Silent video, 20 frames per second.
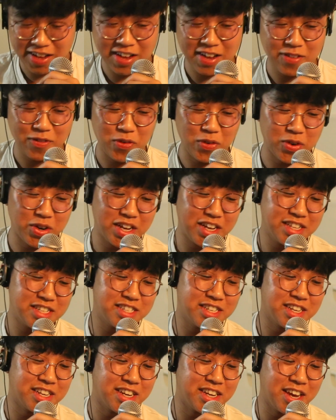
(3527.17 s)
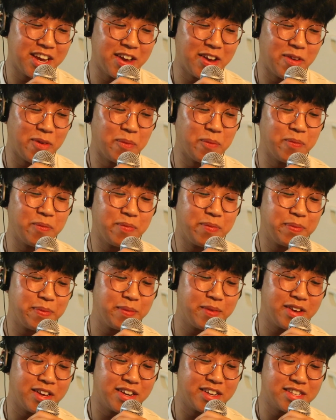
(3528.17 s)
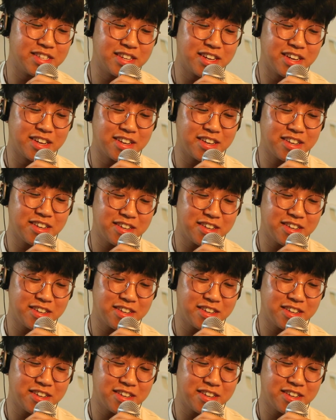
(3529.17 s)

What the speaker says: Fortnite's a game, and it's like,